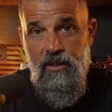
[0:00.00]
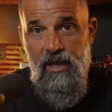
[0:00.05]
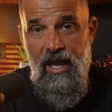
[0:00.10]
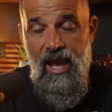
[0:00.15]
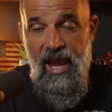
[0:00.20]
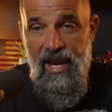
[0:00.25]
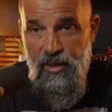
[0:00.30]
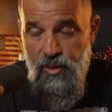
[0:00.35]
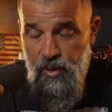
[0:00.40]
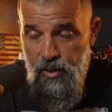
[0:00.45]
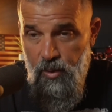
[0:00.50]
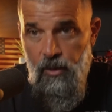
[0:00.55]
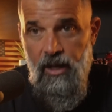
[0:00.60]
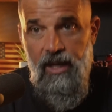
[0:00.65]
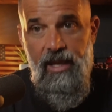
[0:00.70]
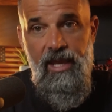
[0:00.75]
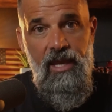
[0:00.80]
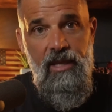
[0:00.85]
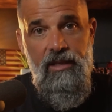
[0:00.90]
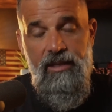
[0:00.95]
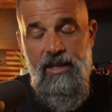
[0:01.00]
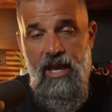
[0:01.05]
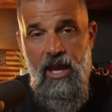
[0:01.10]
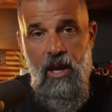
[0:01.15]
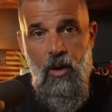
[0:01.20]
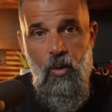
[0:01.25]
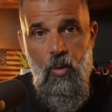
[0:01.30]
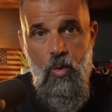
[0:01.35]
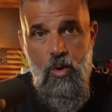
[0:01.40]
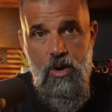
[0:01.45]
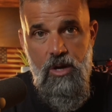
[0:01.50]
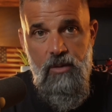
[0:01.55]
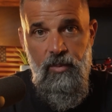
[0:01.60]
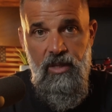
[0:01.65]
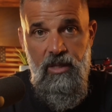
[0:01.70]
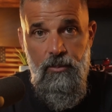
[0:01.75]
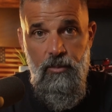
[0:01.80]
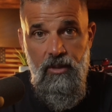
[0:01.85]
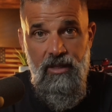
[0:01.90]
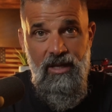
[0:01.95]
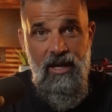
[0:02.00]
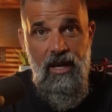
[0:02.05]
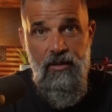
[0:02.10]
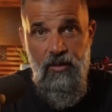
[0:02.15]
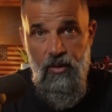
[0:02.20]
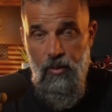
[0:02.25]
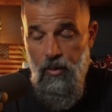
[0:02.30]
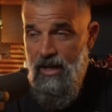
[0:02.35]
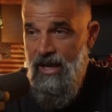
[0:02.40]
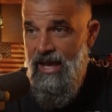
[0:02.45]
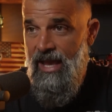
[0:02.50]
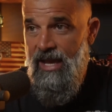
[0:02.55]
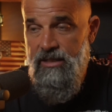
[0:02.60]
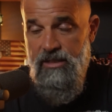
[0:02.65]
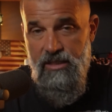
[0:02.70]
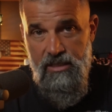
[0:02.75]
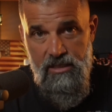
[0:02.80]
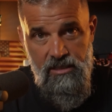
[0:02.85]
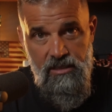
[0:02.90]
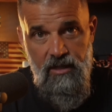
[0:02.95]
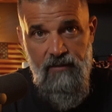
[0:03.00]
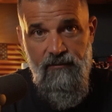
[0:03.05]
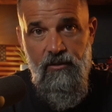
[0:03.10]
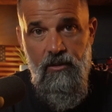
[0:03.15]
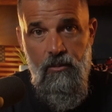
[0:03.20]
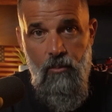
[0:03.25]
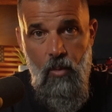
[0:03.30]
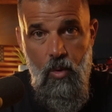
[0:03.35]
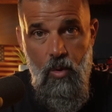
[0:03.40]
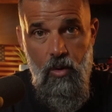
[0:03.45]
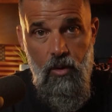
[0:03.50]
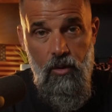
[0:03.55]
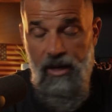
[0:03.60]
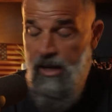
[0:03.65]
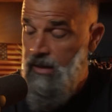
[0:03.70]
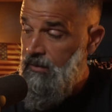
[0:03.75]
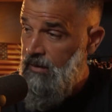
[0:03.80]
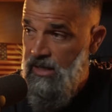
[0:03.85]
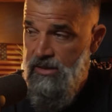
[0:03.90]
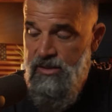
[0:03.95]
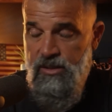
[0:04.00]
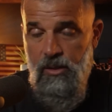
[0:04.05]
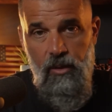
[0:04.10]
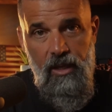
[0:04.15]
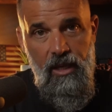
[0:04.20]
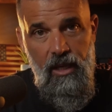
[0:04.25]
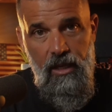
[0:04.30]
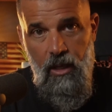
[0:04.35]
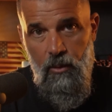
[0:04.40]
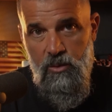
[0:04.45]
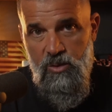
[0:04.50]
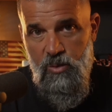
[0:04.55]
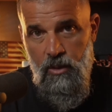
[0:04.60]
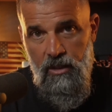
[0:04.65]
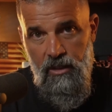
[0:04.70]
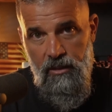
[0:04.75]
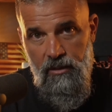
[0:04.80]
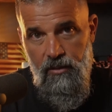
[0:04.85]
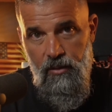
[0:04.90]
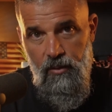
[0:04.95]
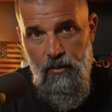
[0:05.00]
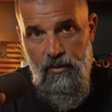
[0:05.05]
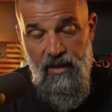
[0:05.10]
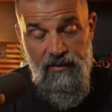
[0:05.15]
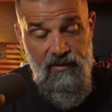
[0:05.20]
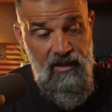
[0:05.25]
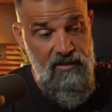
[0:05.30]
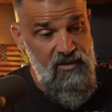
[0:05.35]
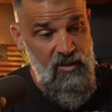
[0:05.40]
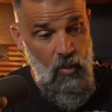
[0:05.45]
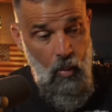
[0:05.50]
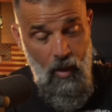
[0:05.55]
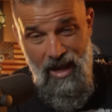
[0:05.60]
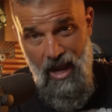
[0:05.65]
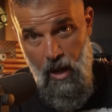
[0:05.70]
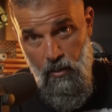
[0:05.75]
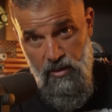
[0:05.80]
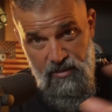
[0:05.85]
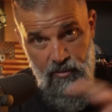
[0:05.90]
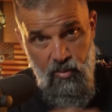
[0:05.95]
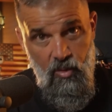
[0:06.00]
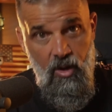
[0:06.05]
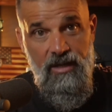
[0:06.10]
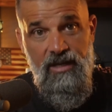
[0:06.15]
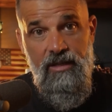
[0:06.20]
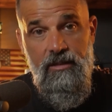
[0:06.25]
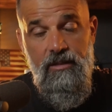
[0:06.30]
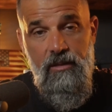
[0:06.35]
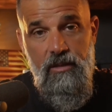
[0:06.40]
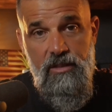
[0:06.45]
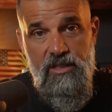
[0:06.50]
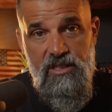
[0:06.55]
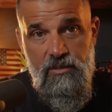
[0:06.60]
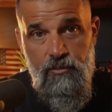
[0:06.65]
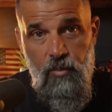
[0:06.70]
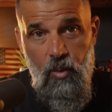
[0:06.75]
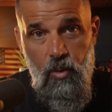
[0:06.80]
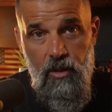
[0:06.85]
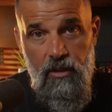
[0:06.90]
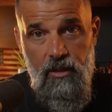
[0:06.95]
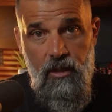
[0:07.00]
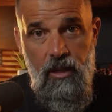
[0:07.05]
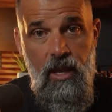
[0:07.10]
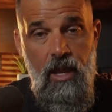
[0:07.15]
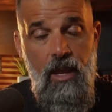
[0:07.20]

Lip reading: I knew I had to outwork people and I knew I had to suffer more. And that's okay. I was willing to do that. That's the way I was brought into this sport